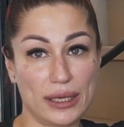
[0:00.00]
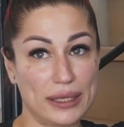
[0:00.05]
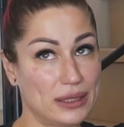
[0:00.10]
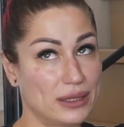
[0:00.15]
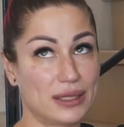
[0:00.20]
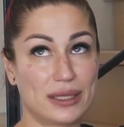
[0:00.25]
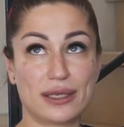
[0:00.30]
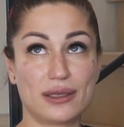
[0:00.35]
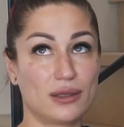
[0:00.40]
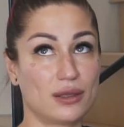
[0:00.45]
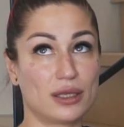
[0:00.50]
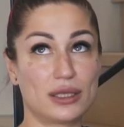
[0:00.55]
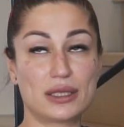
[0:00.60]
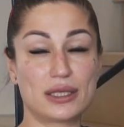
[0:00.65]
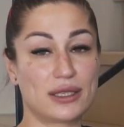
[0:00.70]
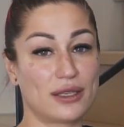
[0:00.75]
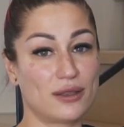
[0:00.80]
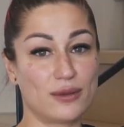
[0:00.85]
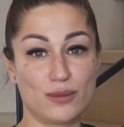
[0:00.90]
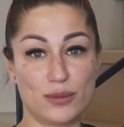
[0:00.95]

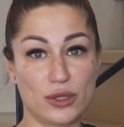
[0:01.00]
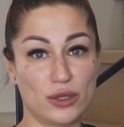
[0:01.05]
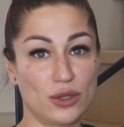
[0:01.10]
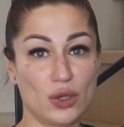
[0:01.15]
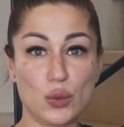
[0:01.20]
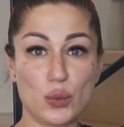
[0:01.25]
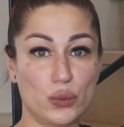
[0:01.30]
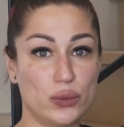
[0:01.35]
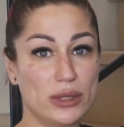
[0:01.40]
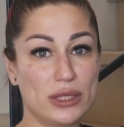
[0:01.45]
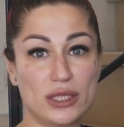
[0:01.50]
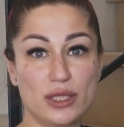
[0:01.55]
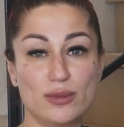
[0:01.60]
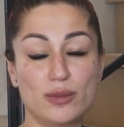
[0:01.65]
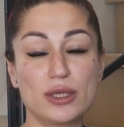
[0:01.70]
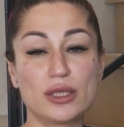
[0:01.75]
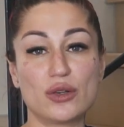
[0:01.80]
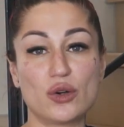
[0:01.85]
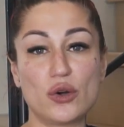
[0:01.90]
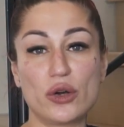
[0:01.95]
it can be no
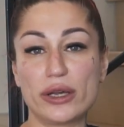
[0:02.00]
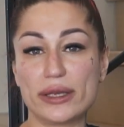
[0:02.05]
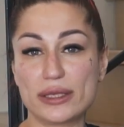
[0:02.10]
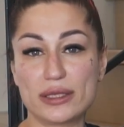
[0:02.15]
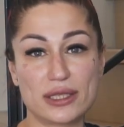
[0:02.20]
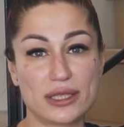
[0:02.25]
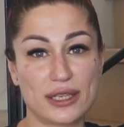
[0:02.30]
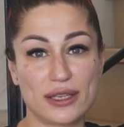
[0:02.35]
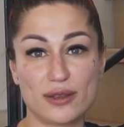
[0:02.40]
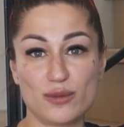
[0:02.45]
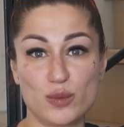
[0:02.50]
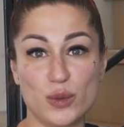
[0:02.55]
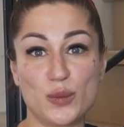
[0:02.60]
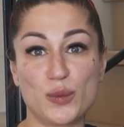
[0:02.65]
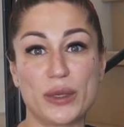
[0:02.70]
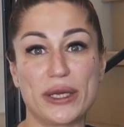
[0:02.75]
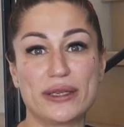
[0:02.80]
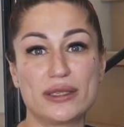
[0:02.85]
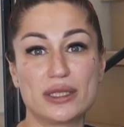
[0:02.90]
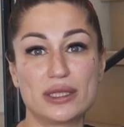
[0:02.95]
visible, or it can be
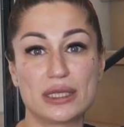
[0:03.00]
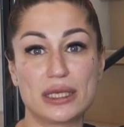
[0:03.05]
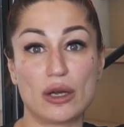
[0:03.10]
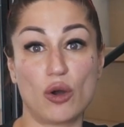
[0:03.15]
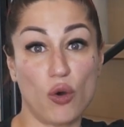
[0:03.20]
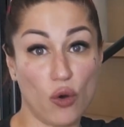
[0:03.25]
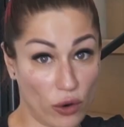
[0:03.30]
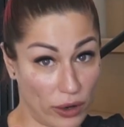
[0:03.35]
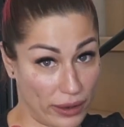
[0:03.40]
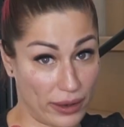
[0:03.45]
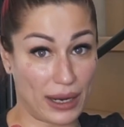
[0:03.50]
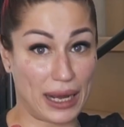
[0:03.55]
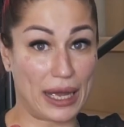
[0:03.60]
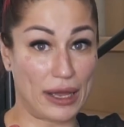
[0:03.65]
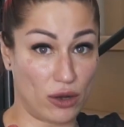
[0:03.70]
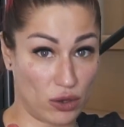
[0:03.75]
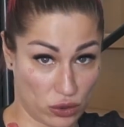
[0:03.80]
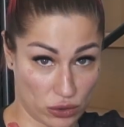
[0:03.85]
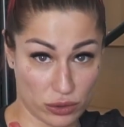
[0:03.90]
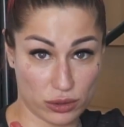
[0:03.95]
messy, or
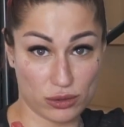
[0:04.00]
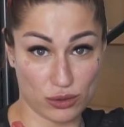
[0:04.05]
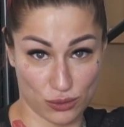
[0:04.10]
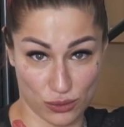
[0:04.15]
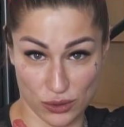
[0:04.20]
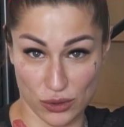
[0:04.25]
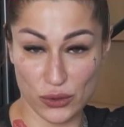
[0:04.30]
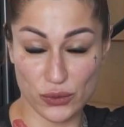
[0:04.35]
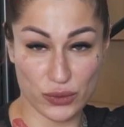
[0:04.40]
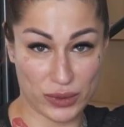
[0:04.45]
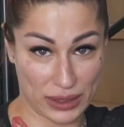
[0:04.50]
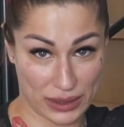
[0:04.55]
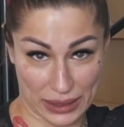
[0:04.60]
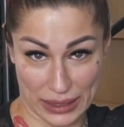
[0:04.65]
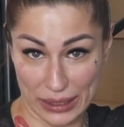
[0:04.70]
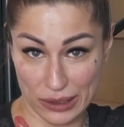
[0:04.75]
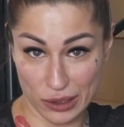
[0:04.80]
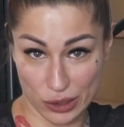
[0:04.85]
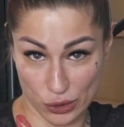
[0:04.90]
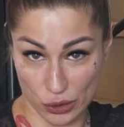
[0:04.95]
I also know that
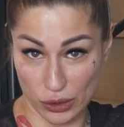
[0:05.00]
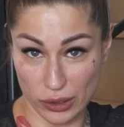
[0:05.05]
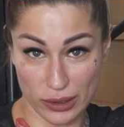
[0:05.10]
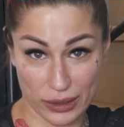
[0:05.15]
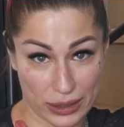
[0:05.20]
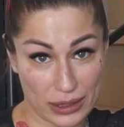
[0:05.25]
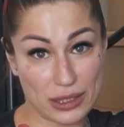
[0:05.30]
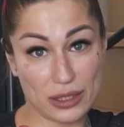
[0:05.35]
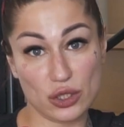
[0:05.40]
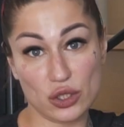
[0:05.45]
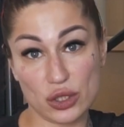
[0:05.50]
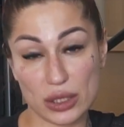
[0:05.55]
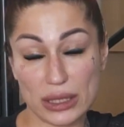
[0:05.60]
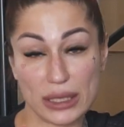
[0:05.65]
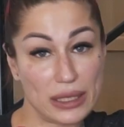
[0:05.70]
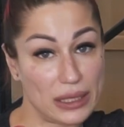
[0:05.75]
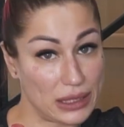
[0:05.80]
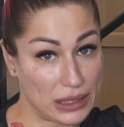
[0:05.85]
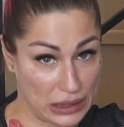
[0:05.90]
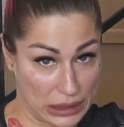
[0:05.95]
L curl is not
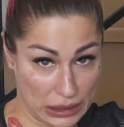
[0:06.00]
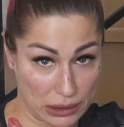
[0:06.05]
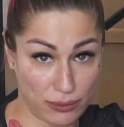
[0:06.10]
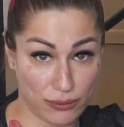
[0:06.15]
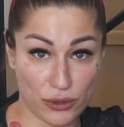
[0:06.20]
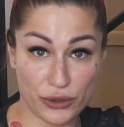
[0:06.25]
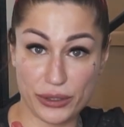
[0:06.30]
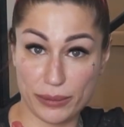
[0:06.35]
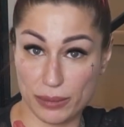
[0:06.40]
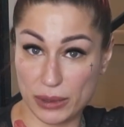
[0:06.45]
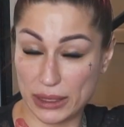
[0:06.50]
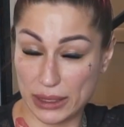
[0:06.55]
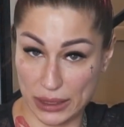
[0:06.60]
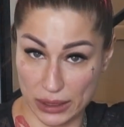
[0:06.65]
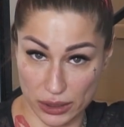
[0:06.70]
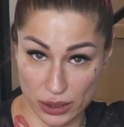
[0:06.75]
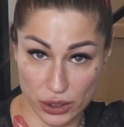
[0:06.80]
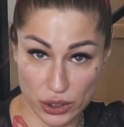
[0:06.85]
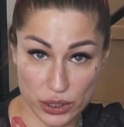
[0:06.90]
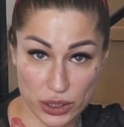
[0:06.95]
really easy for the
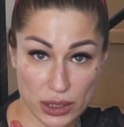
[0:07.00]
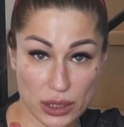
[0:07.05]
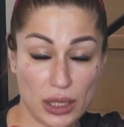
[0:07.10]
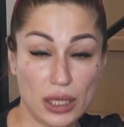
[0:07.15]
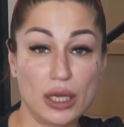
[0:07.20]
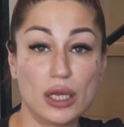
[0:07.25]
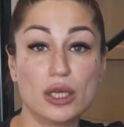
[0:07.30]
beginners.